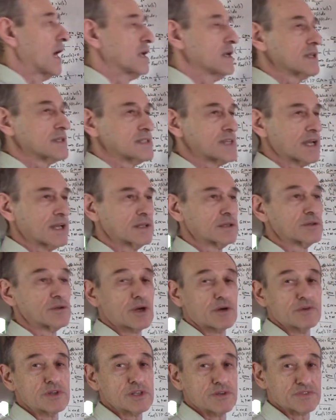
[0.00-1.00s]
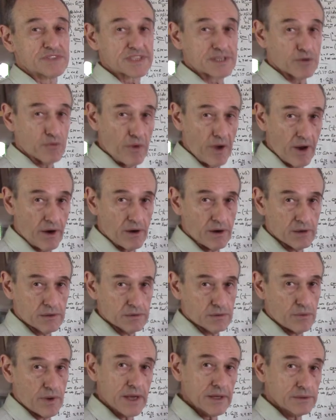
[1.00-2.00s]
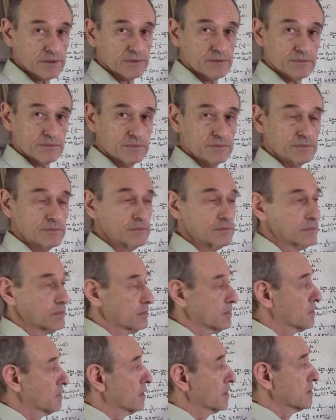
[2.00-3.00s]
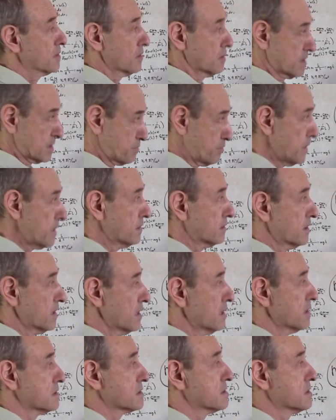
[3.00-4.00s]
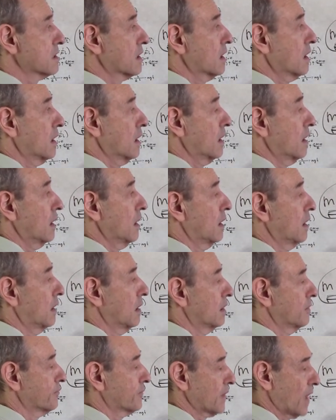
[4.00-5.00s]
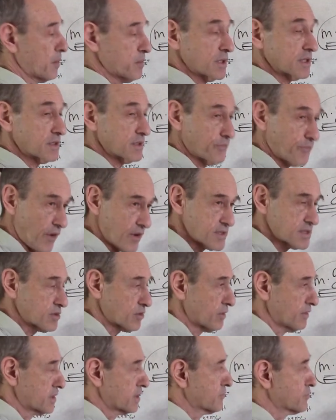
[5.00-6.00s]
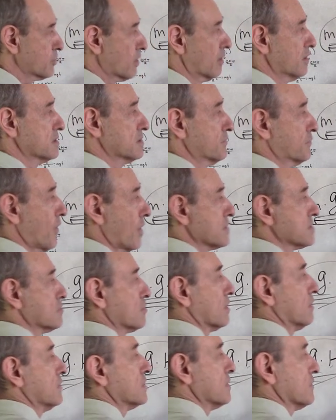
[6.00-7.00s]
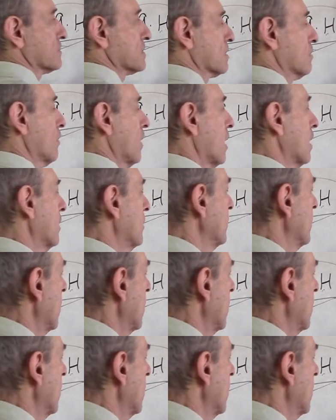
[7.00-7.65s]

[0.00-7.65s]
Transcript: I need second derivative square, right? Speed is, uh, I mean, the first derivative, sorry, the first derivative square.